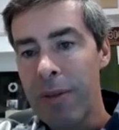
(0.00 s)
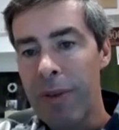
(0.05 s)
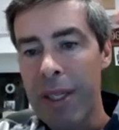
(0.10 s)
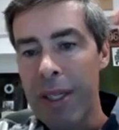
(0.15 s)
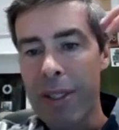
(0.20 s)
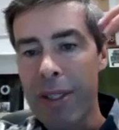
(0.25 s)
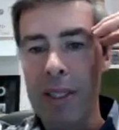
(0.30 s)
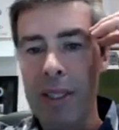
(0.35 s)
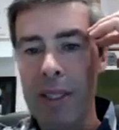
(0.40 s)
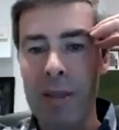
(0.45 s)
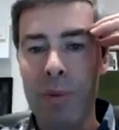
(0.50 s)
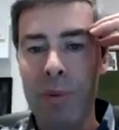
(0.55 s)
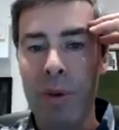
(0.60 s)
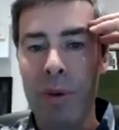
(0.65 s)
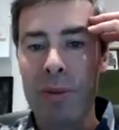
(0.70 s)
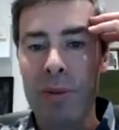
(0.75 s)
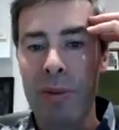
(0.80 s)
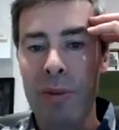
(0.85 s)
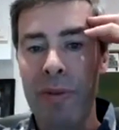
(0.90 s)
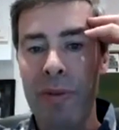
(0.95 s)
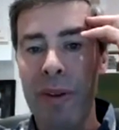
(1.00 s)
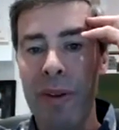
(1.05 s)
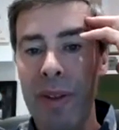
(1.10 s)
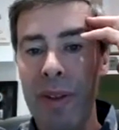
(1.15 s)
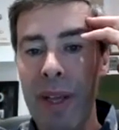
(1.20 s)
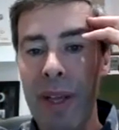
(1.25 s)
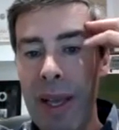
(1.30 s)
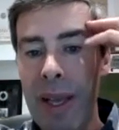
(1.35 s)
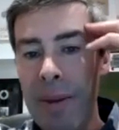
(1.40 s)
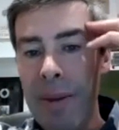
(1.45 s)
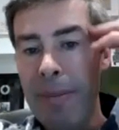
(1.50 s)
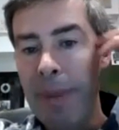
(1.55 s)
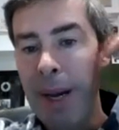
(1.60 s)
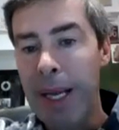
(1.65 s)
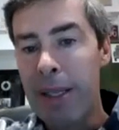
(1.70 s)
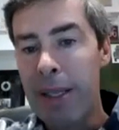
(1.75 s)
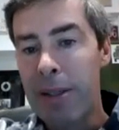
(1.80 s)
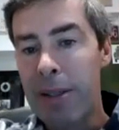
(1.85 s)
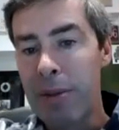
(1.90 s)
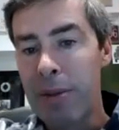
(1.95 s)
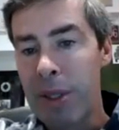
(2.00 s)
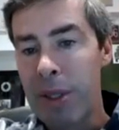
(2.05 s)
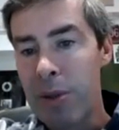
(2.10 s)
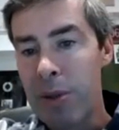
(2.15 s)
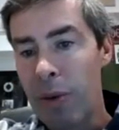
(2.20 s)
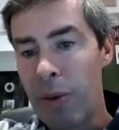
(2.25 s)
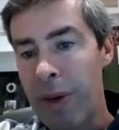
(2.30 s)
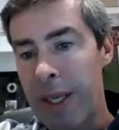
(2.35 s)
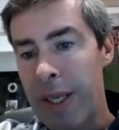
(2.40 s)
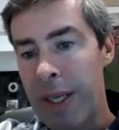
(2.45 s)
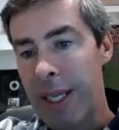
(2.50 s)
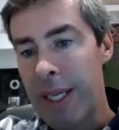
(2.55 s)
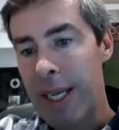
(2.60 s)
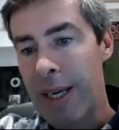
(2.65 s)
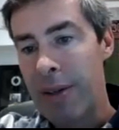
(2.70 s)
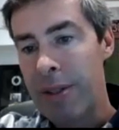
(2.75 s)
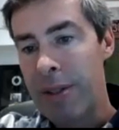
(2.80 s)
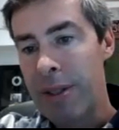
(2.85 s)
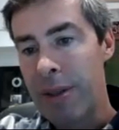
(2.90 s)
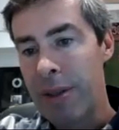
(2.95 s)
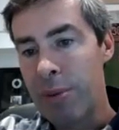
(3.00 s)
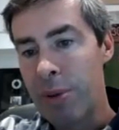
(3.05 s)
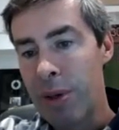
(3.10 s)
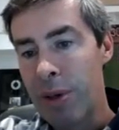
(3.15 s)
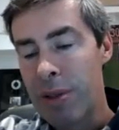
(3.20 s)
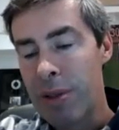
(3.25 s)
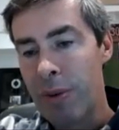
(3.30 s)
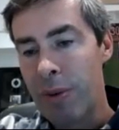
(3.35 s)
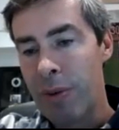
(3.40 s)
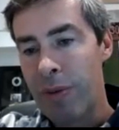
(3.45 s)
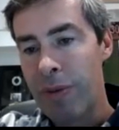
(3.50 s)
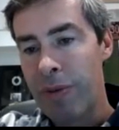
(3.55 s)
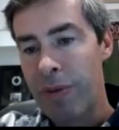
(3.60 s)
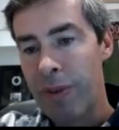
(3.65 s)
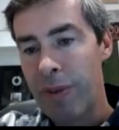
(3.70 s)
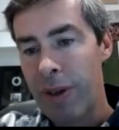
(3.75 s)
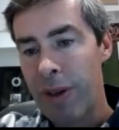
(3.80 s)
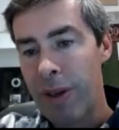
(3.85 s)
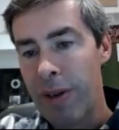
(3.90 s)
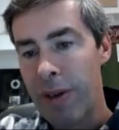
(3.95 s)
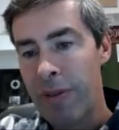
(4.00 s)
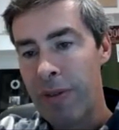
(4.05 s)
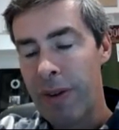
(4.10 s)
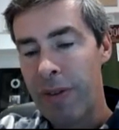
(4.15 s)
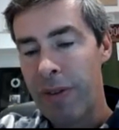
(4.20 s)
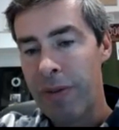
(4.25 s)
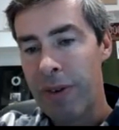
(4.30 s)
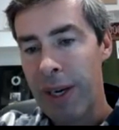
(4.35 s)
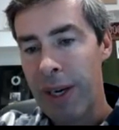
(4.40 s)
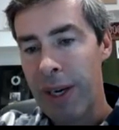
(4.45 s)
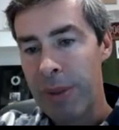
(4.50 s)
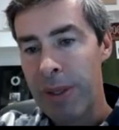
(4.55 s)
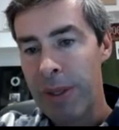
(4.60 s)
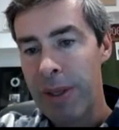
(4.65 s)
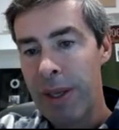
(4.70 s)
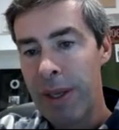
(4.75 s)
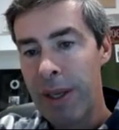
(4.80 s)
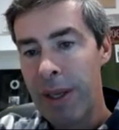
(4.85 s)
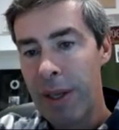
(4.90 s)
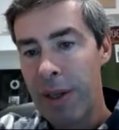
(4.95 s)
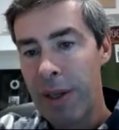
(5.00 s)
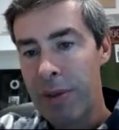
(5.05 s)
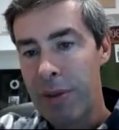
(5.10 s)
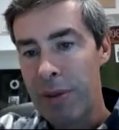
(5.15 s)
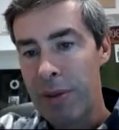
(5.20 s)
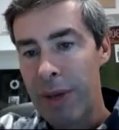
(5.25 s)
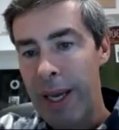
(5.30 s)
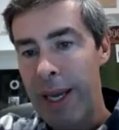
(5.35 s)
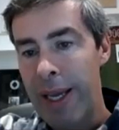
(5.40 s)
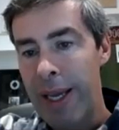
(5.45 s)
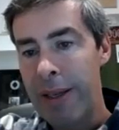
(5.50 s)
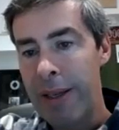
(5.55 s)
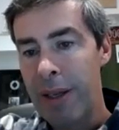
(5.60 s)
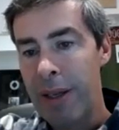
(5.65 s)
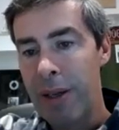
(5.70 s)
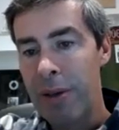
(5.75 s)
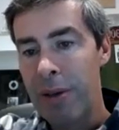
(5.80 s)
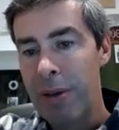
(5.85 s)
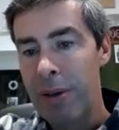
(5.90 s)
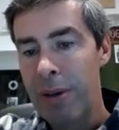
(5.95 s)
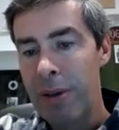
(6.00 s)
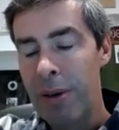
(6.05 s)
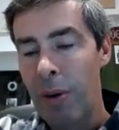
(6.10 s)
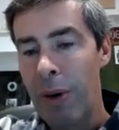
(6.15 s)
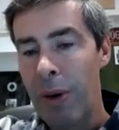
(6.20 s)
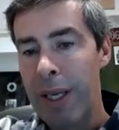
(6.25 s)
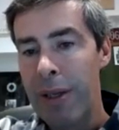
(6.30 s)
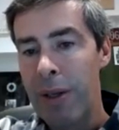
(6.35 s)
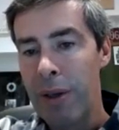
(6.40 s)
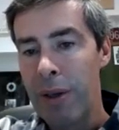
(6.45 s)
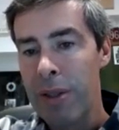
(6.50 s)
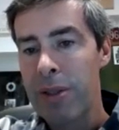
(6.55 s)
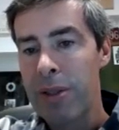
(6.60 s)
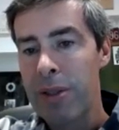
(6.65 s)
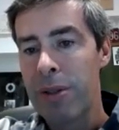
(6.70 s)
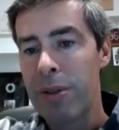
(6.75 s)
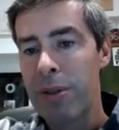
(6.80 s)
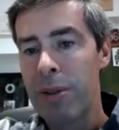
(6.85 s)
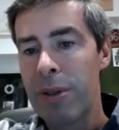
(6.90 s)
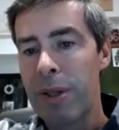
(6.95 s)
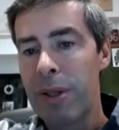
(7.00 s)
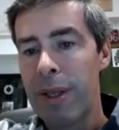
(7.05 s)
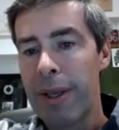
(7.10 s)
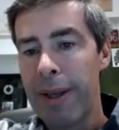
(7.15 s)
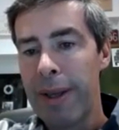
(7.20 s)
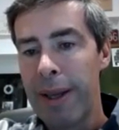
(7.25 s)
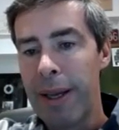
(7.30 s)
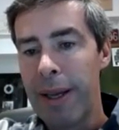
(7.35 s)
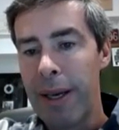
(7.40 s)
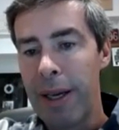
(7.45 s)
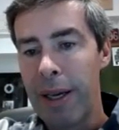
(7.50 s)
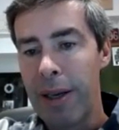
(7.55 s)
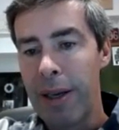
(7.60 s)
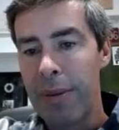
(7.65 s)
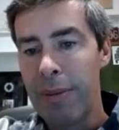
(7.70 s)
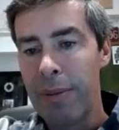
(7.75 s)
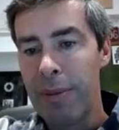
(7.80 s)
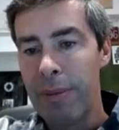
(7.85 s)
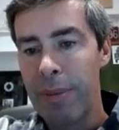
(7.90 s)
Fractures in the proximal fifth, mainly to restore vascularity of the proximal uh, fifth fragment through endo or endosteal uh,